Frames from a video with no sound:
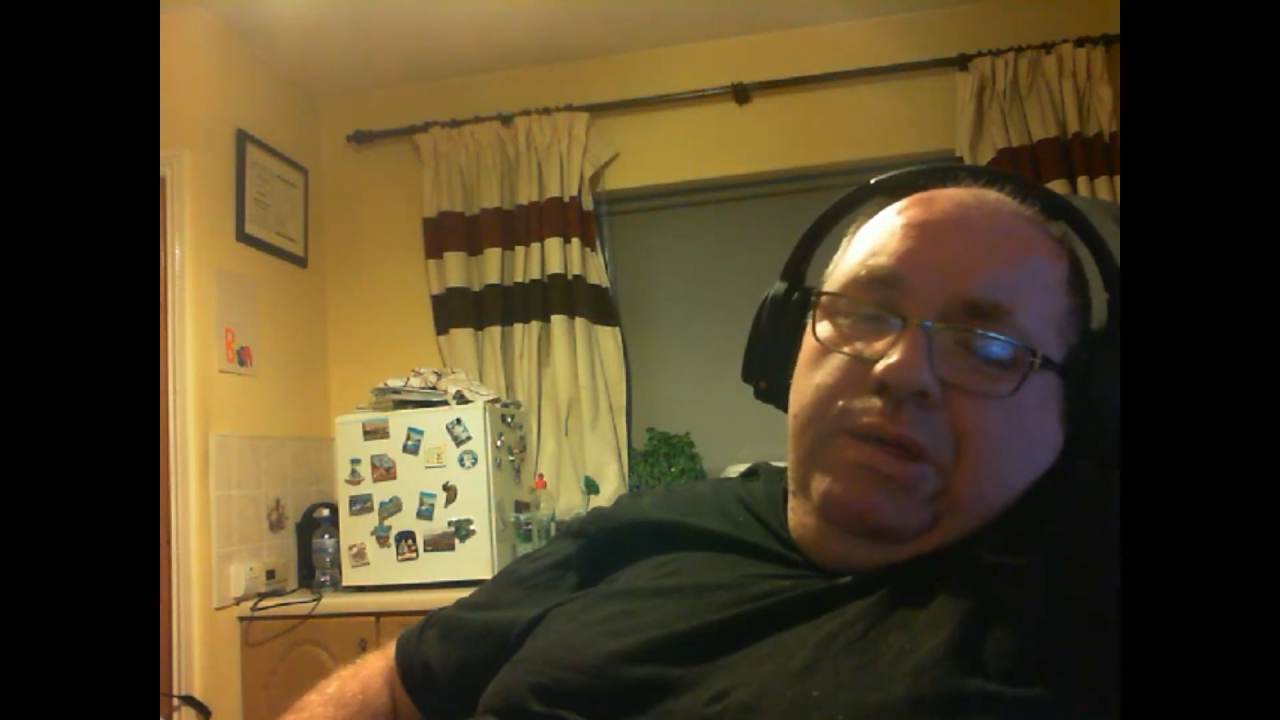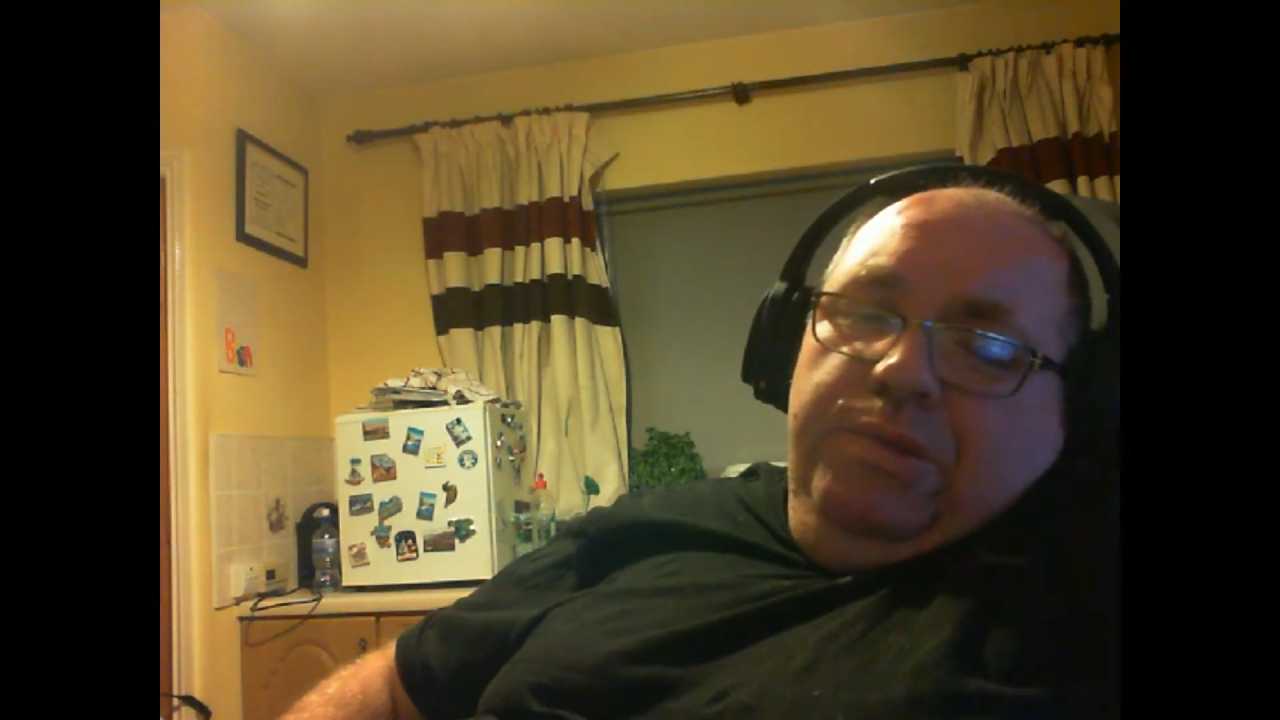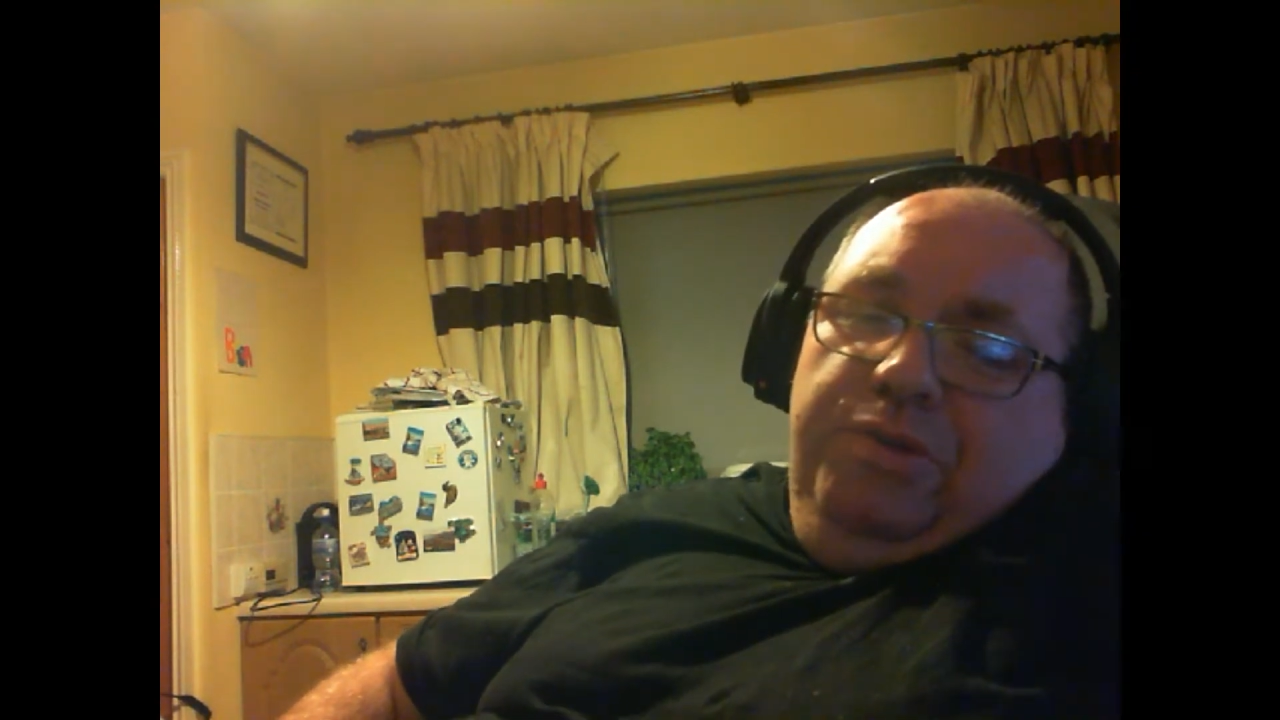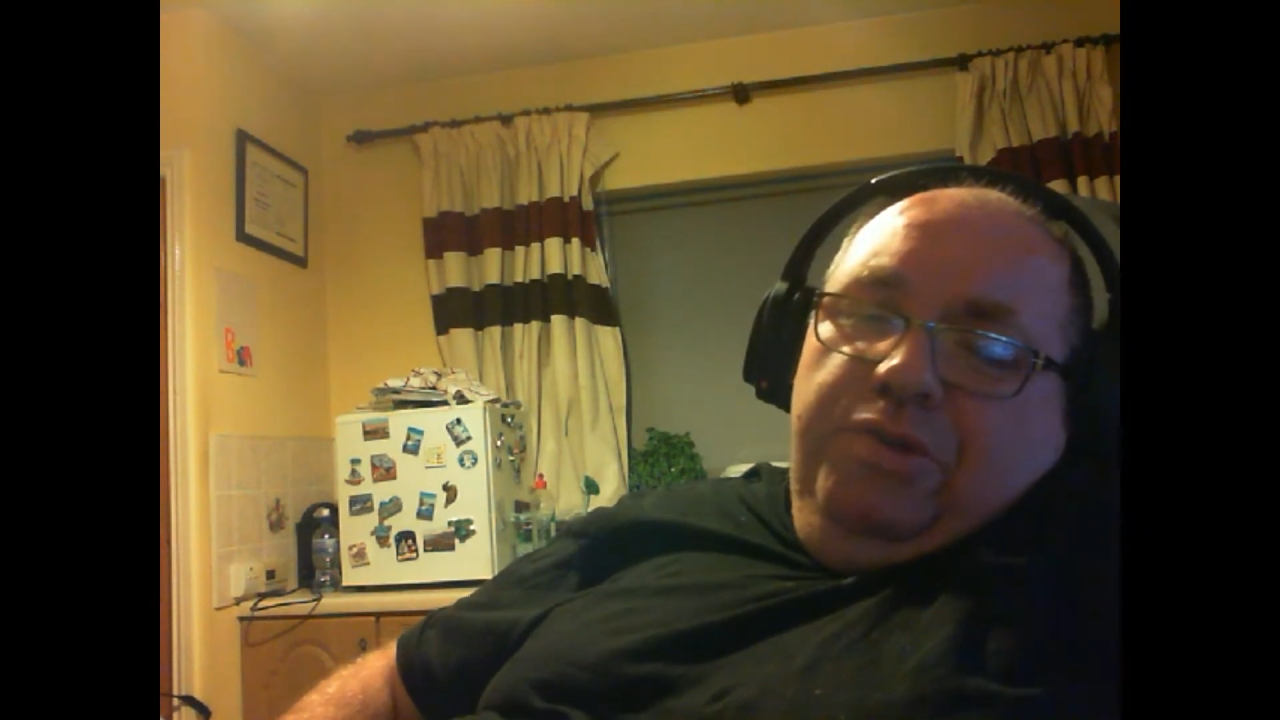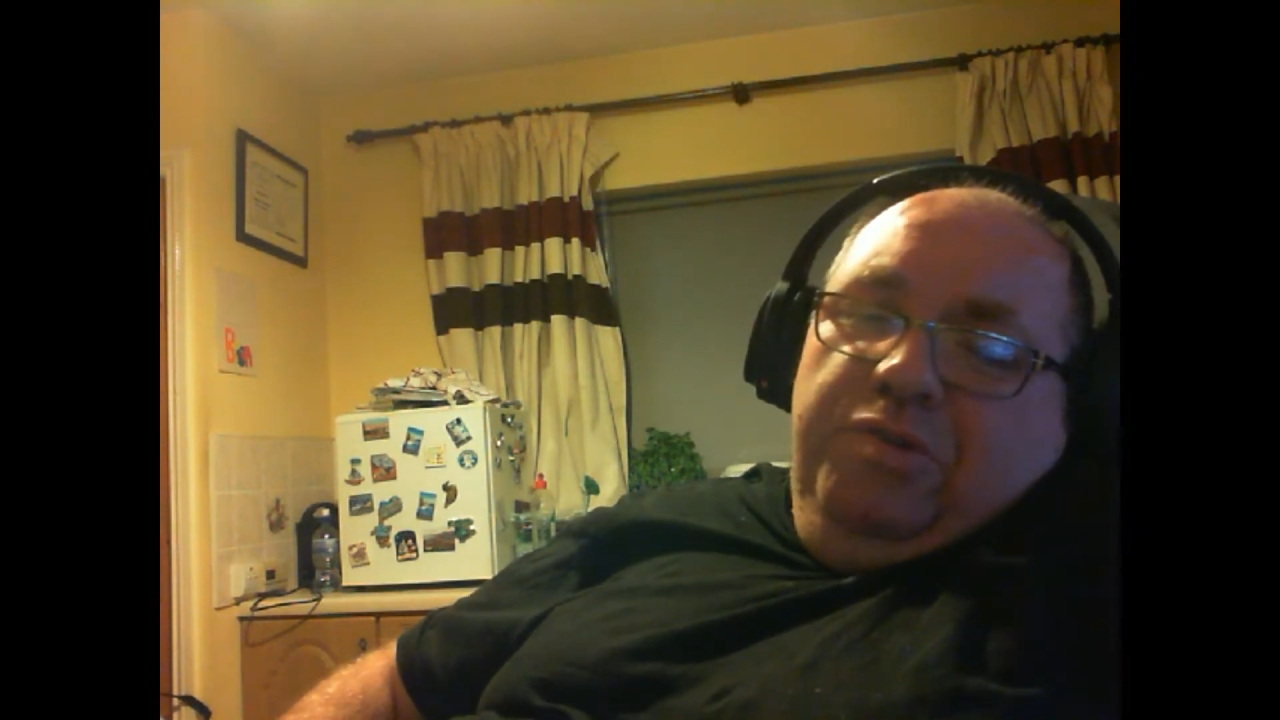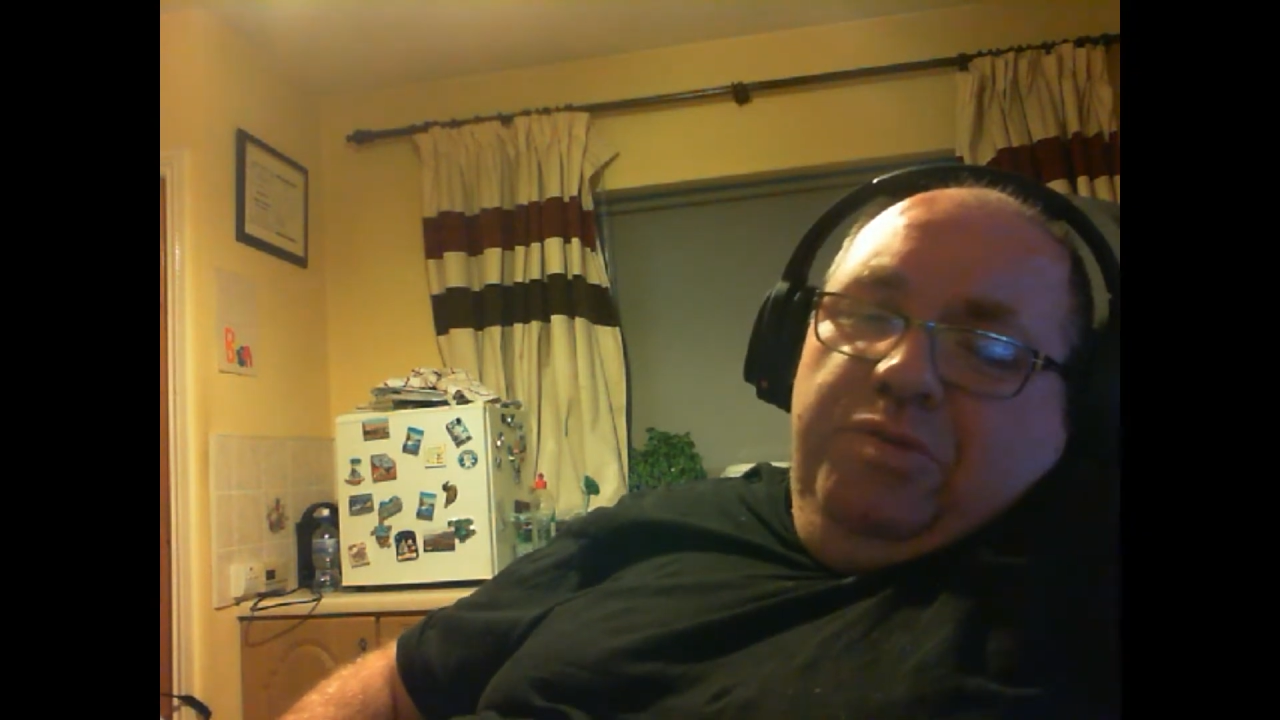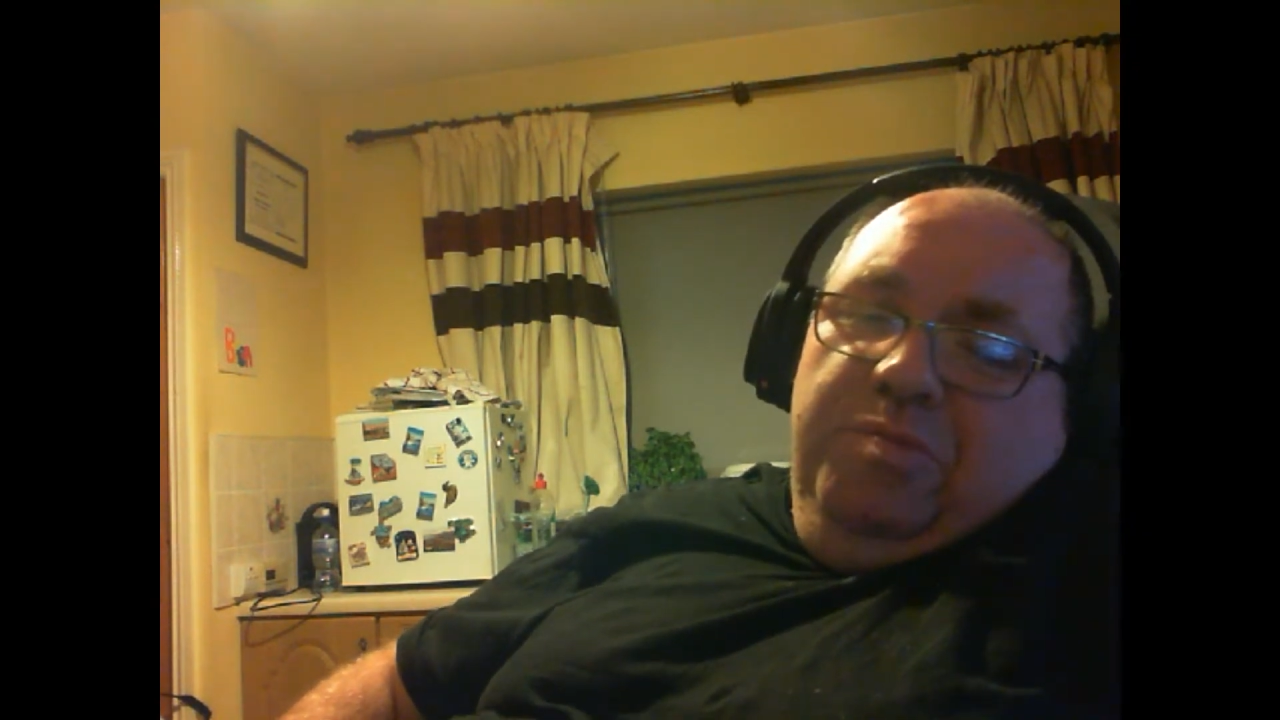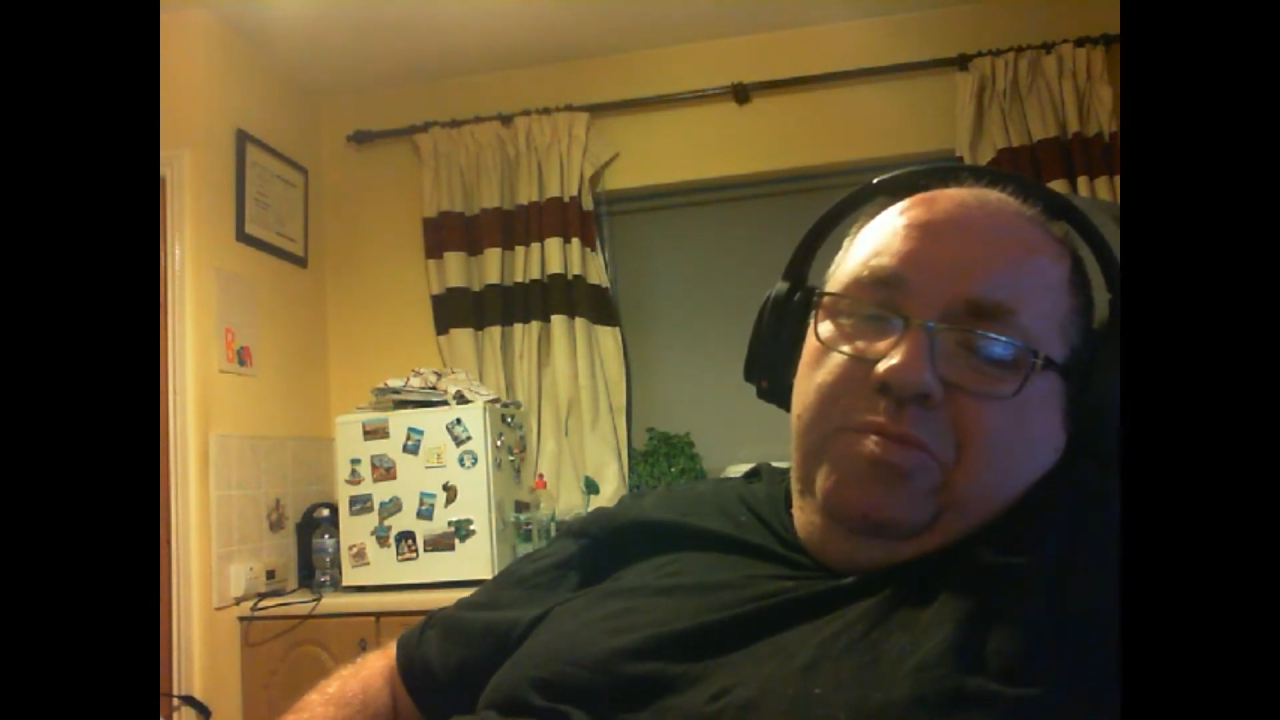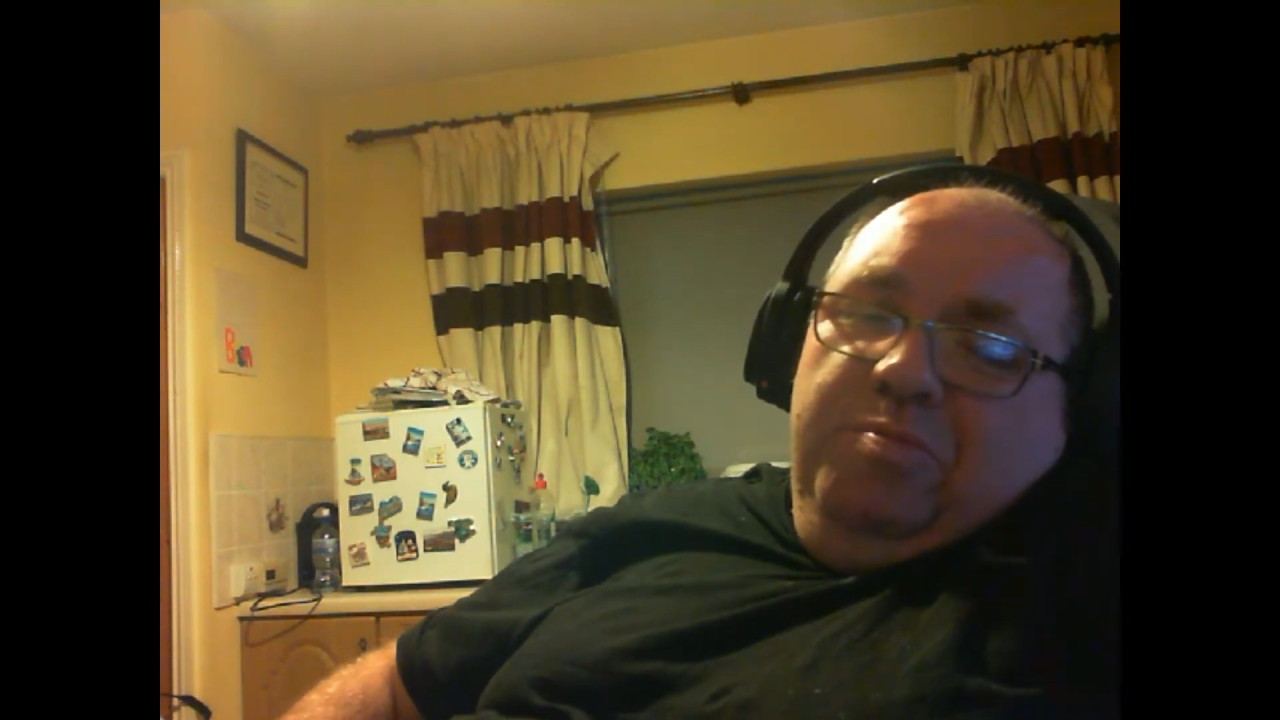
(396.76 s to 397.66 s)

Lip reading: there